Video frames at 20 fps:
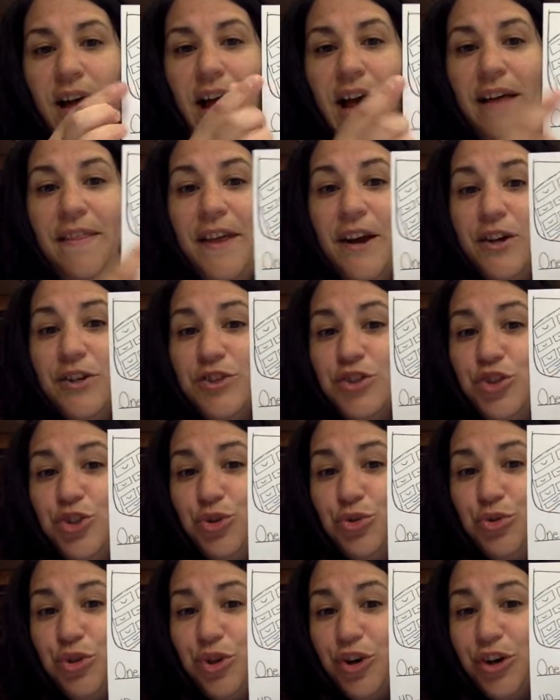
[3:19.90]
And there's
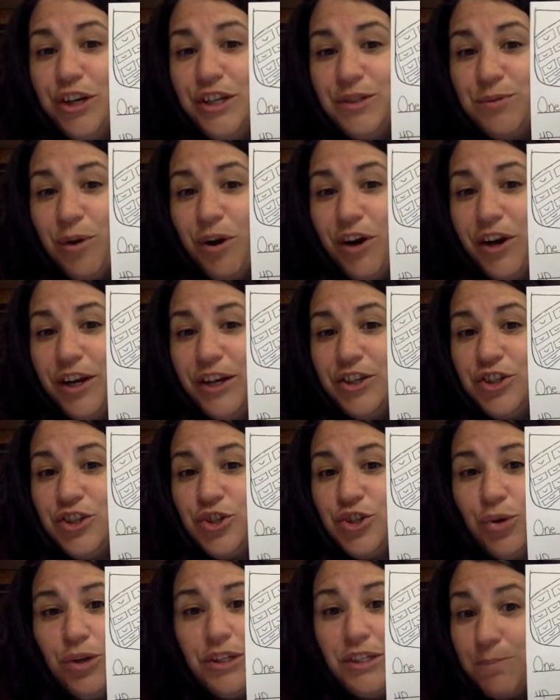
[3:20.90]
Junior. He's wearing his
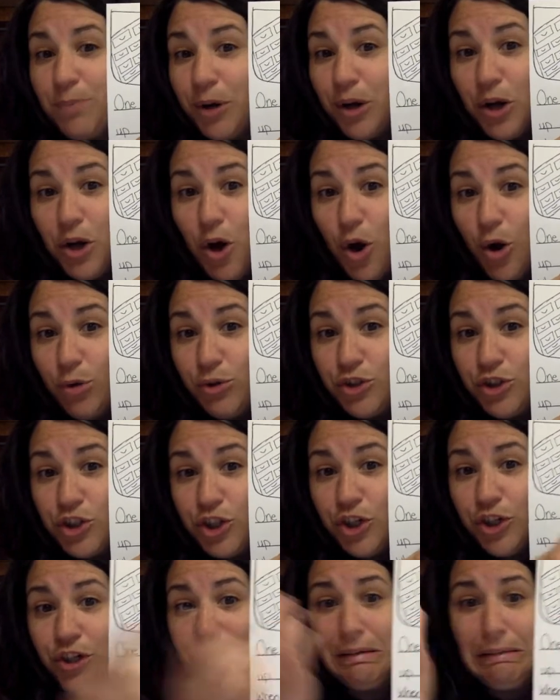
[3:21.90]
shorts, but no
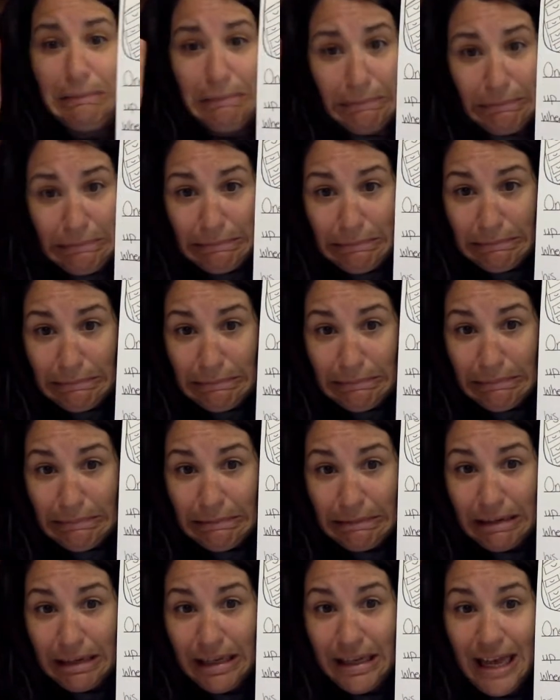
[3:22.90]
shirt.
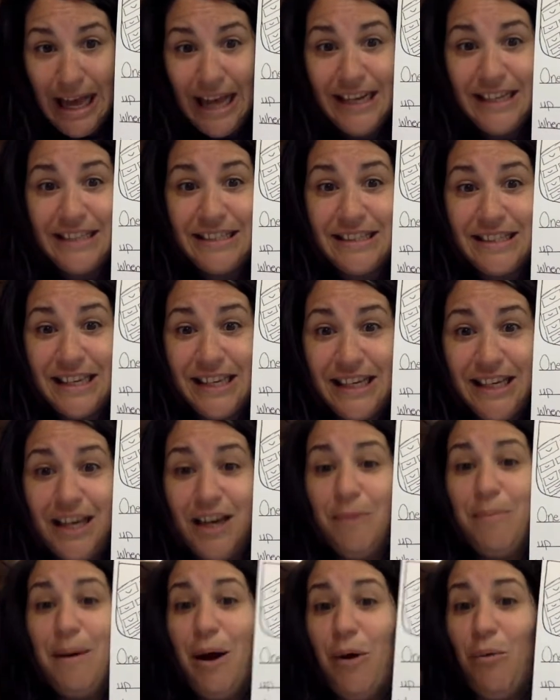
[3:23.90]
And he's
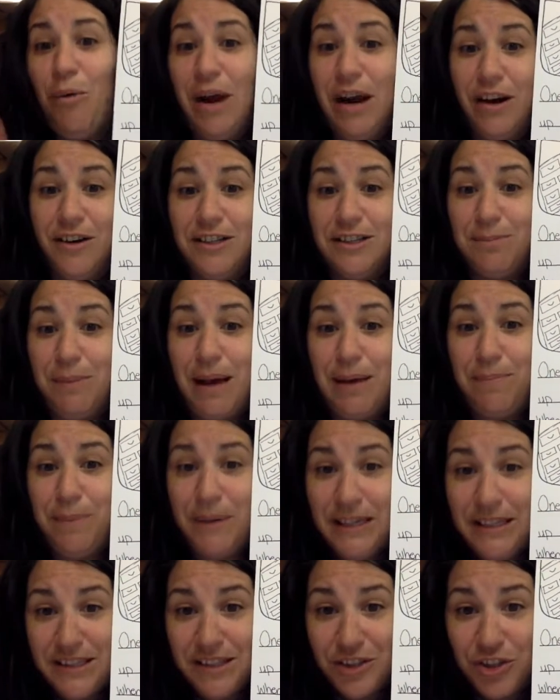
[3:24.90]
thinking about, where is my
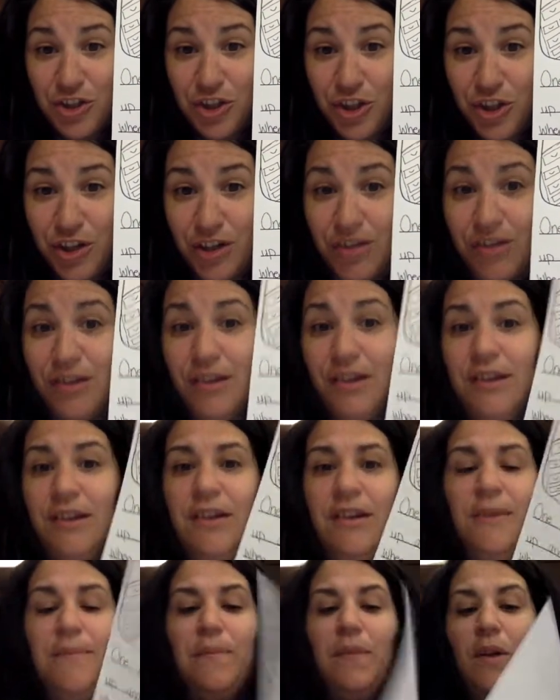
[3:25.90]
pizza shirt?
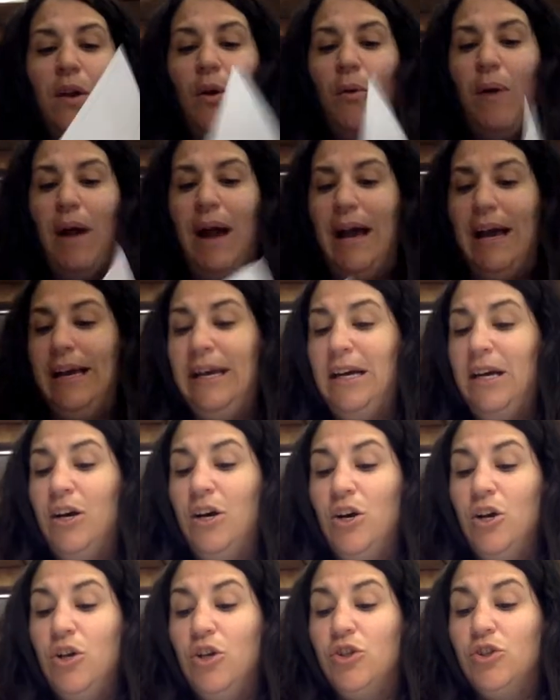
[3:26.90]
Okay.
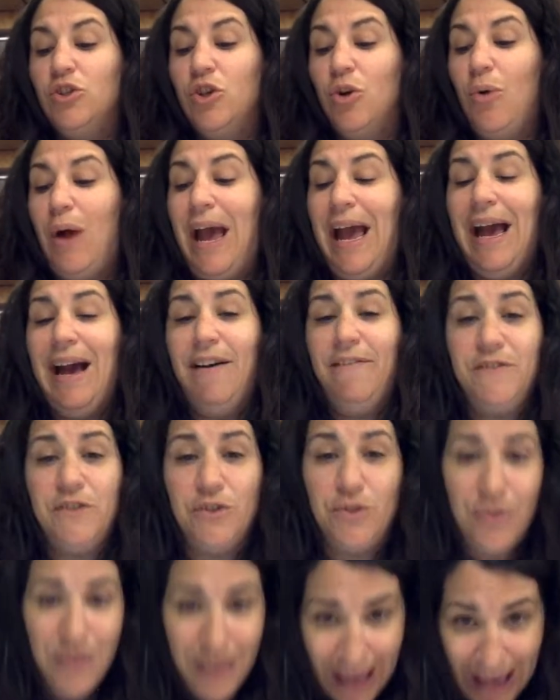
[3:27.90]
So
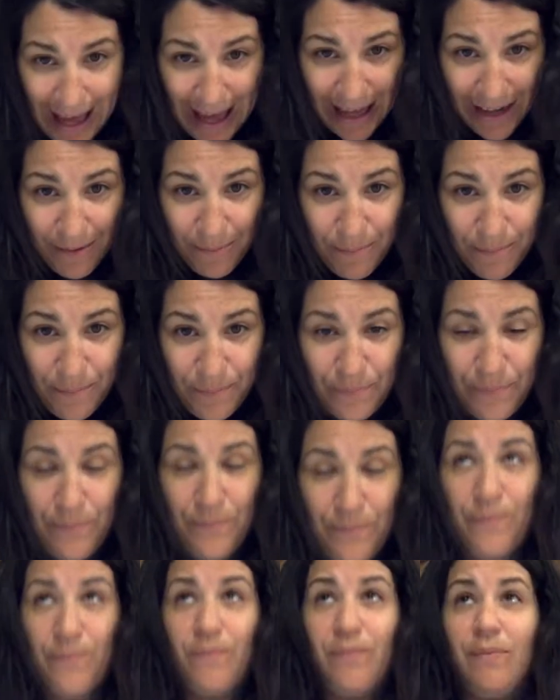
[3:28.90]
after that,
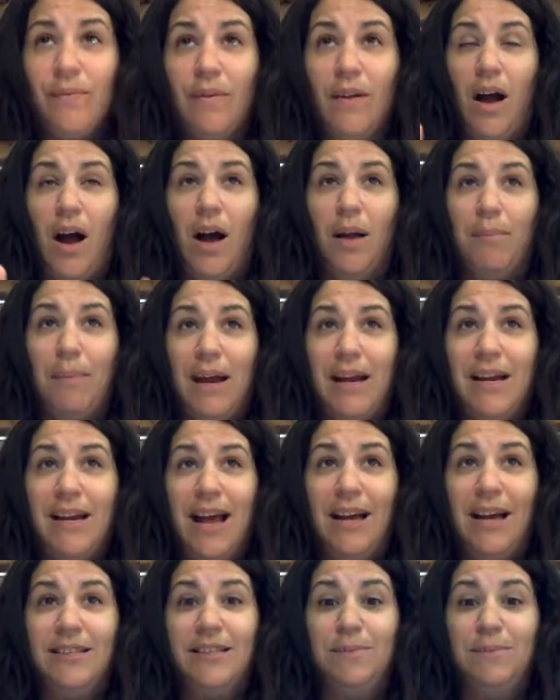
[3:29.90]
on my
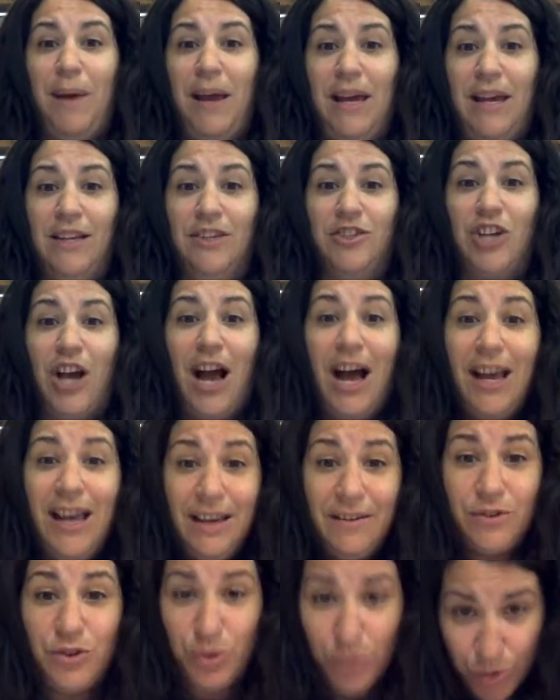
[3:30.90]
next page, I
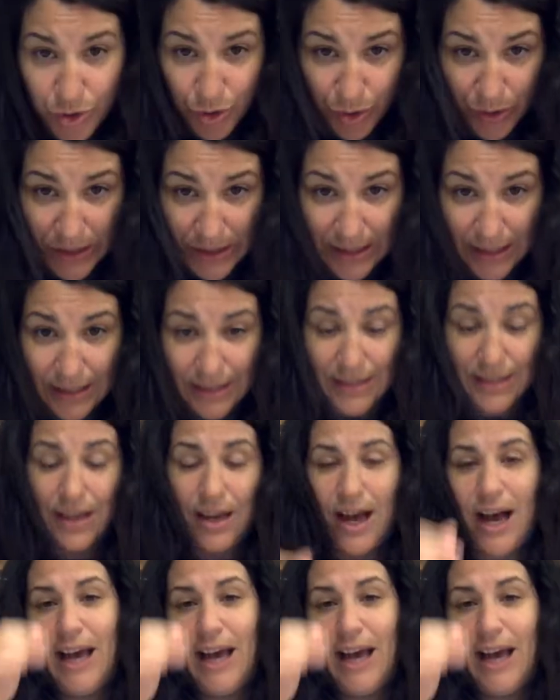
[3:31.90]
have two choices.